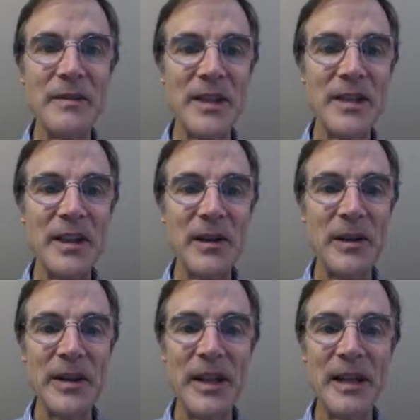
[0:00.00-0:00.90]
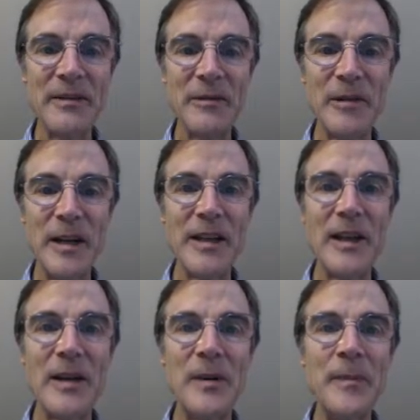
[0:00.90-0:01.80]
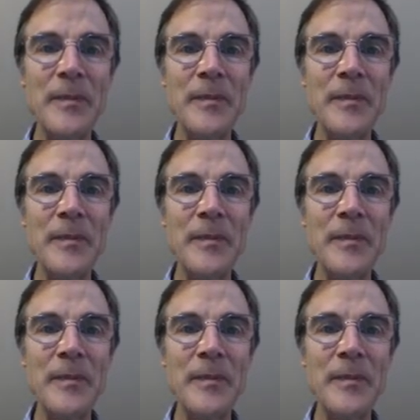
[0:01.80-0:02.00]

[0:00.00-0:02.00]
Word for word: detail on that right now.